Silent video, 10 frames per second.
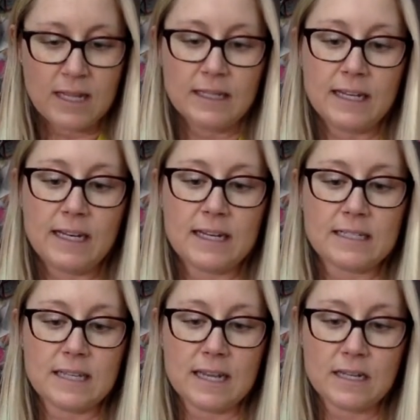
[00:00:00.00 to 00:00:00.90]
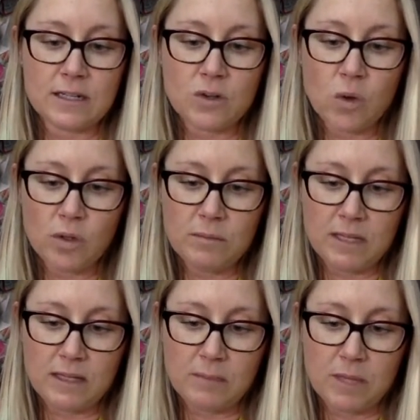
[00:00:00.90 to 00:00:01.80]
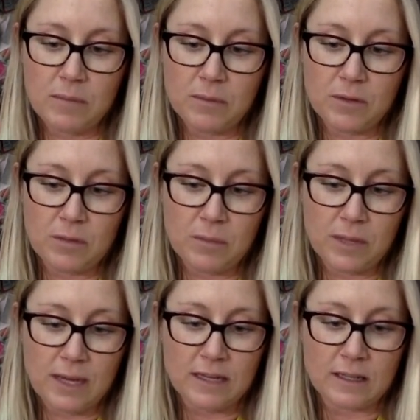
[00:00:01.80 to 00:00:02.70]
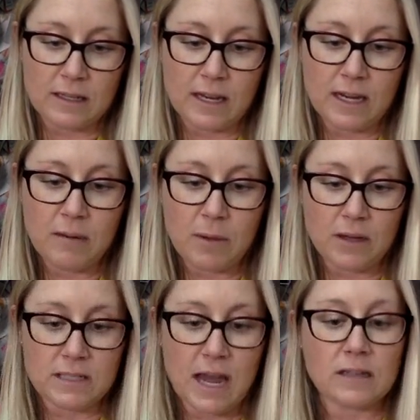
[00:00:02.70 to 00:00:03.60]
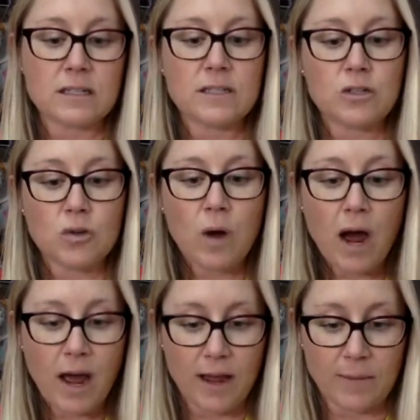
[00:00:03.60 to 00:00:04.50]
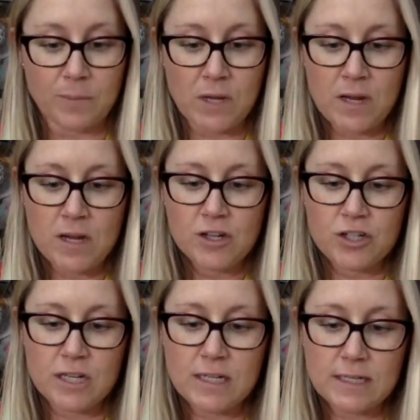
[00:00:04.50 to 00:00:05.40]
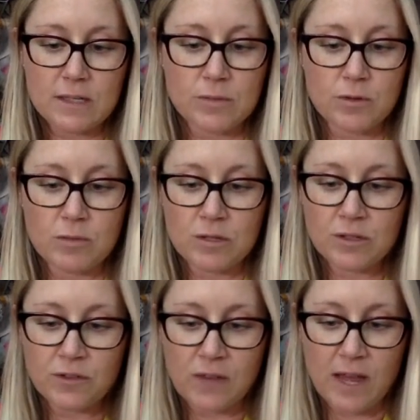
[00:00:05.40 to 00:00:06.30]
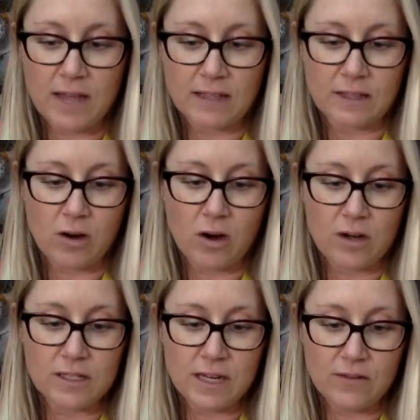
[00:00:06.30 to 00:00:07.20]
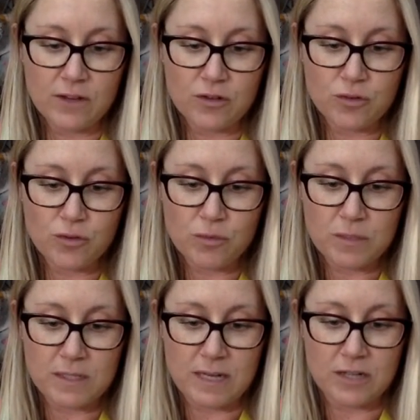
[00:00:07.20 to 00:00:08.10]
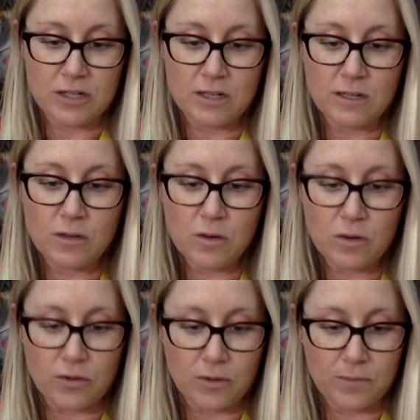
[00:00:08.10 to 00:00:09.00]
Lady Islanda told me that the people are complaining that the Ickabog tax is too high. She says rumors are flying that there aren't even troops stationed in the north.